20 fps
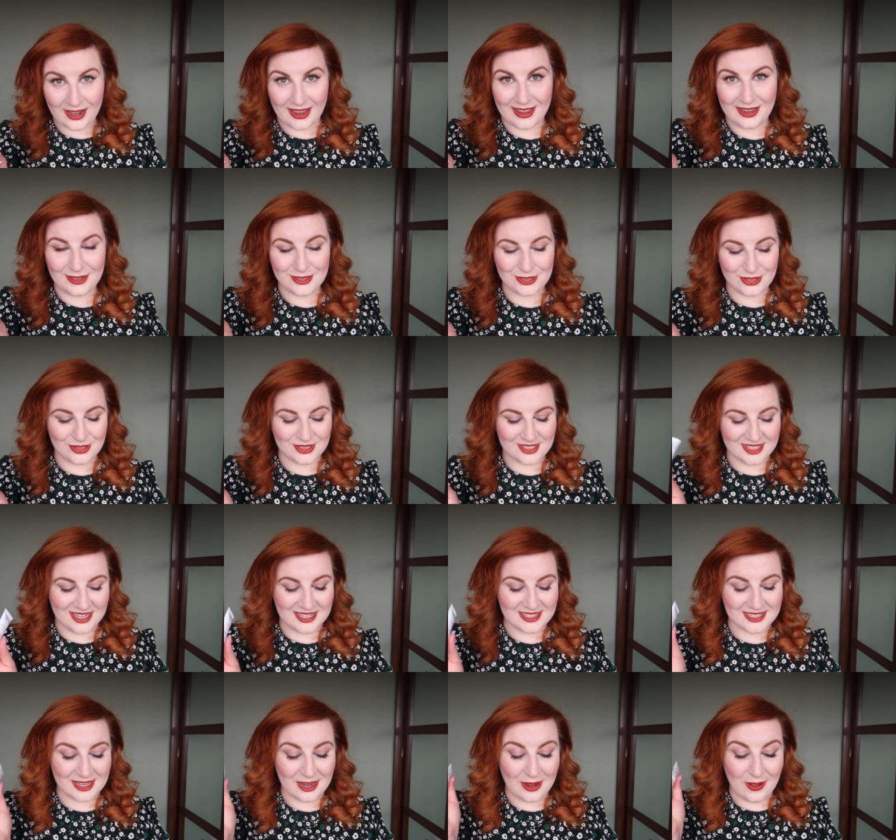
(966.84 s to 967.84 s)
I had used
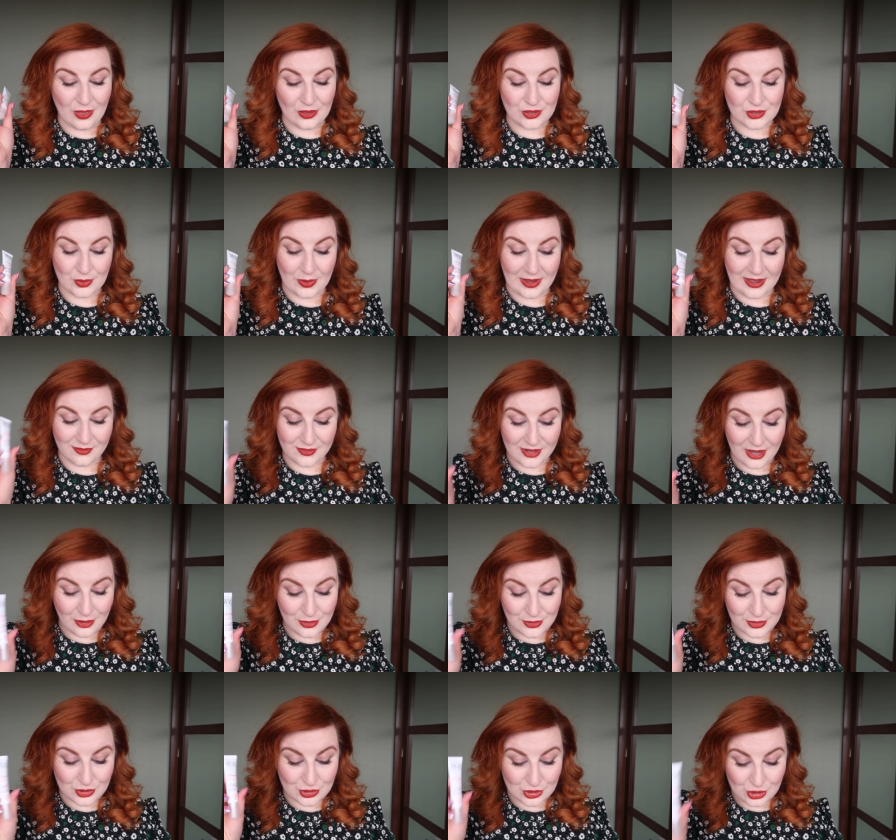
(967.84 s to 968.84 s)
this. So I have
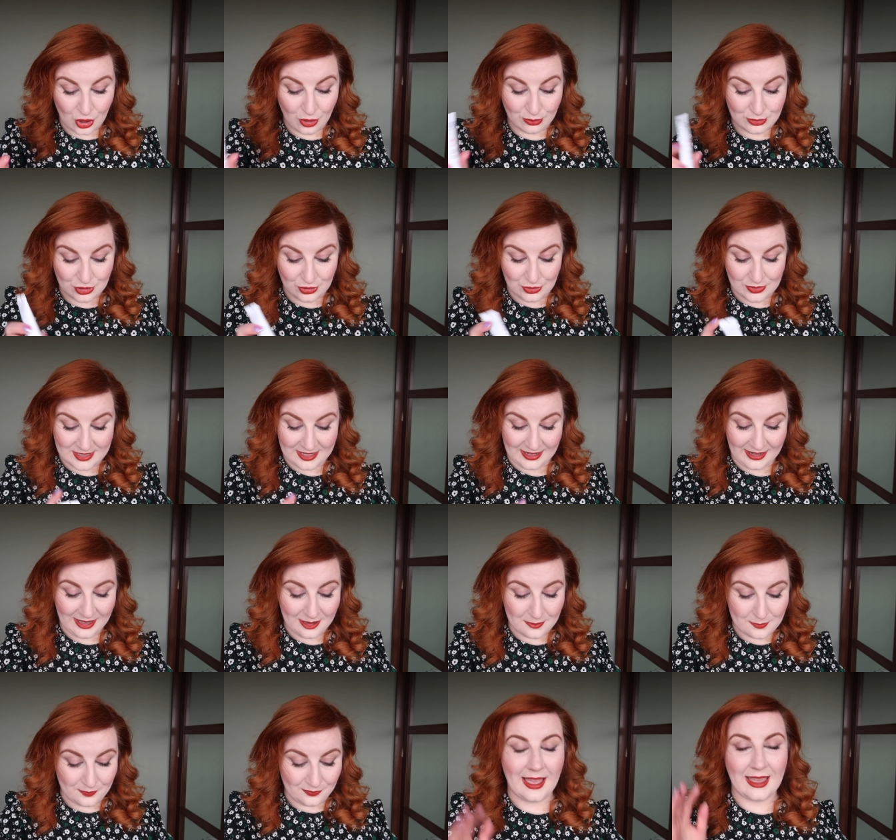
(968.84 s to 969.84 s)
now stopped using
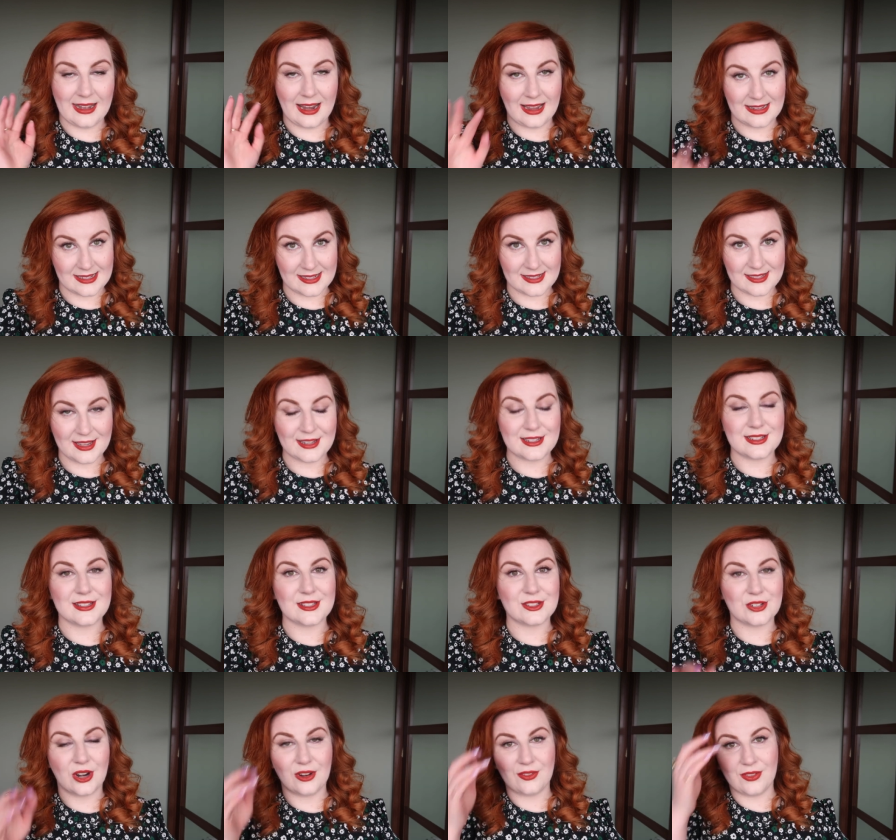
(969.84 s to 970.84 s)
it and as I said at the
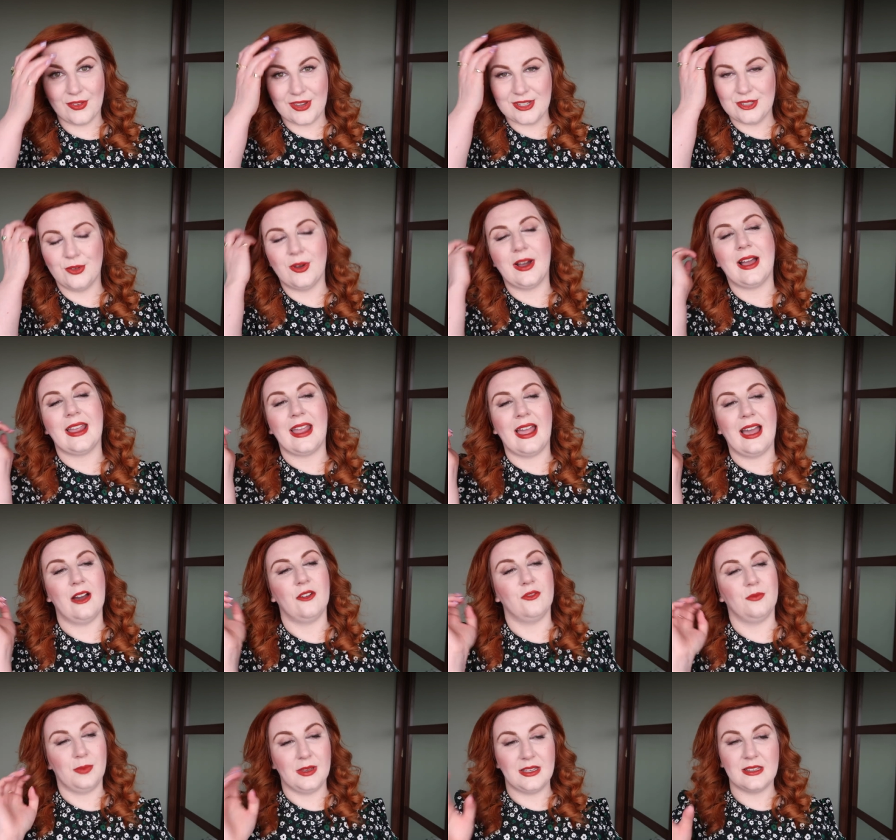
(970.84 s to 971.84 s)
start of the video I
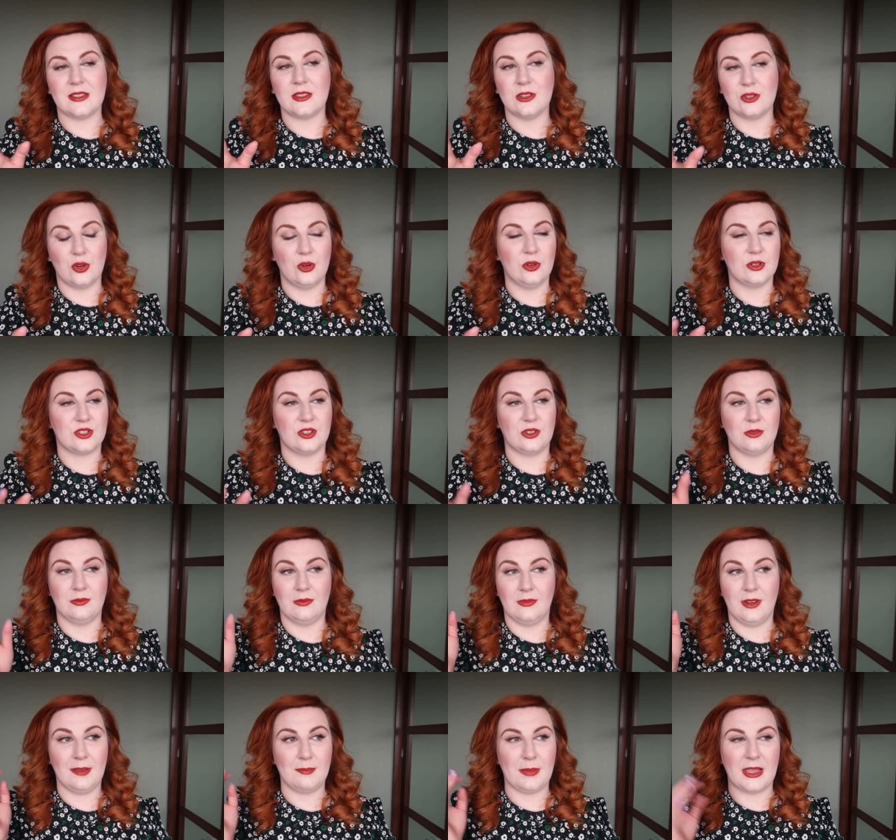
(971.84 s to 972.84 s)
have been to the doctor
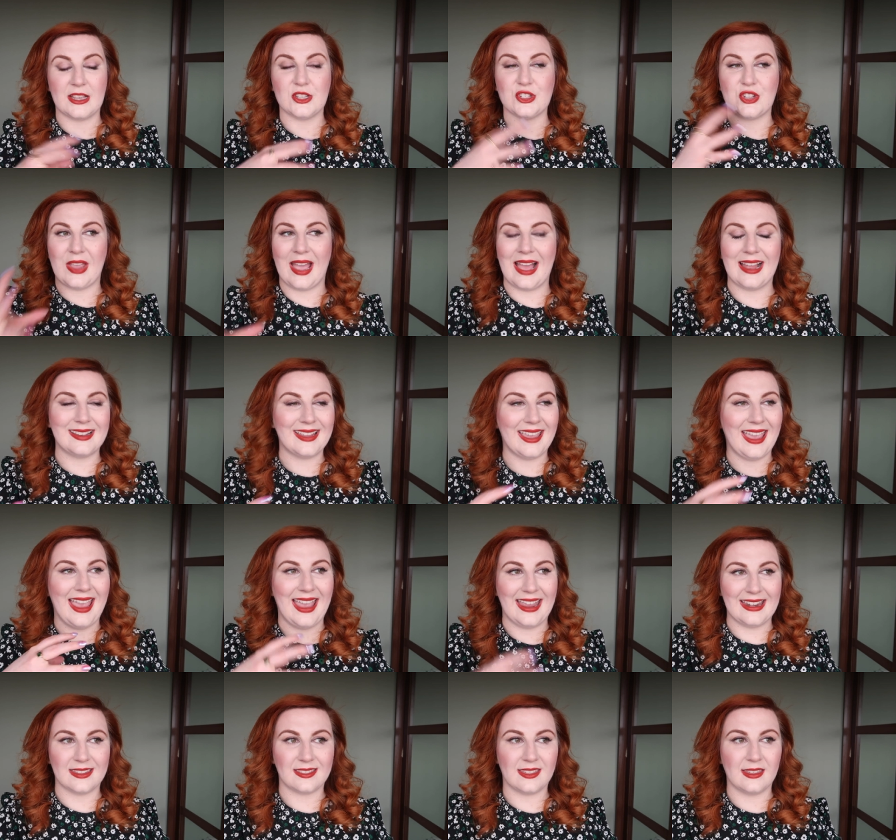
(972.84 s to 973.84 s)
because you can't get
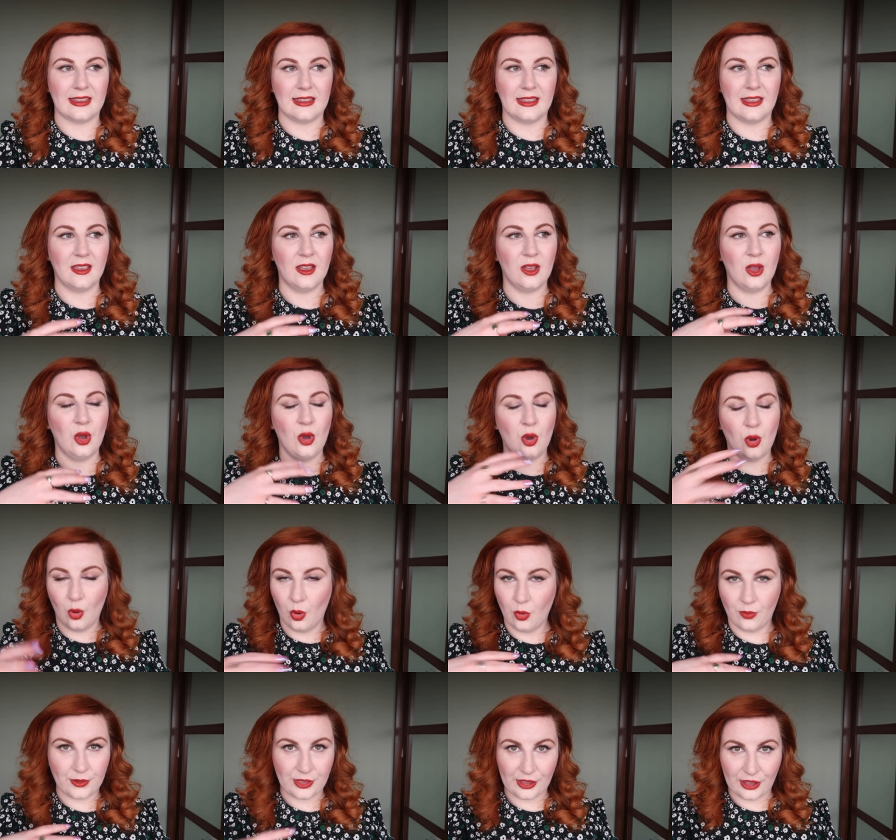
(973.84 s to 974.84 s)
anything
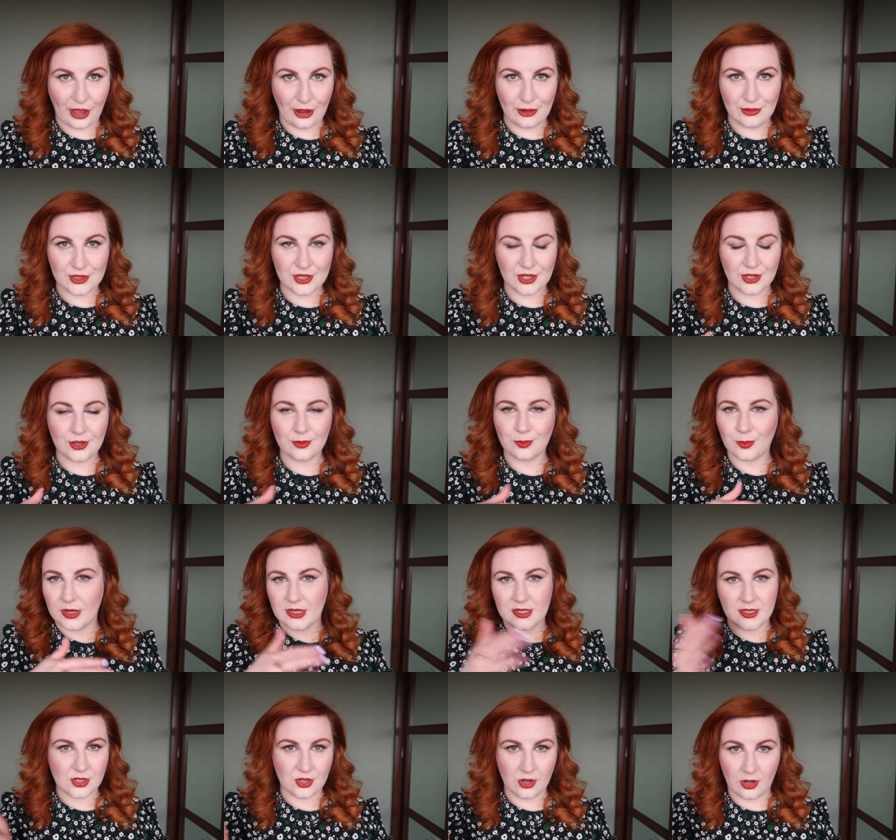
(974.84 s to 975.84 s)
over the counter
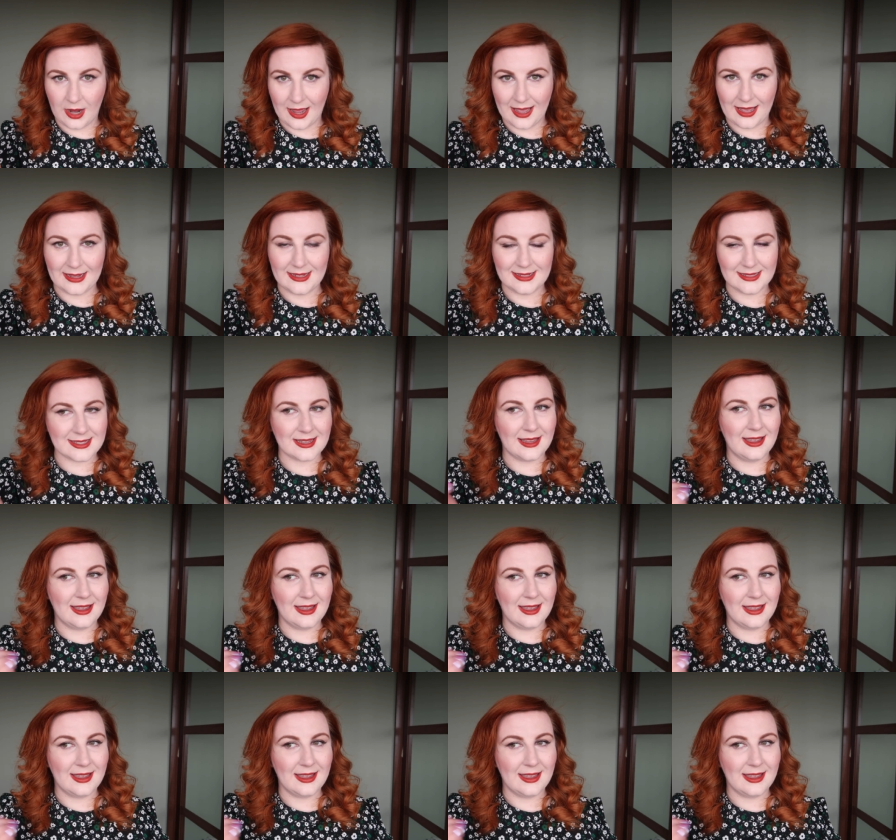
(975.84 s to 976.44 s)
when it's your eyes.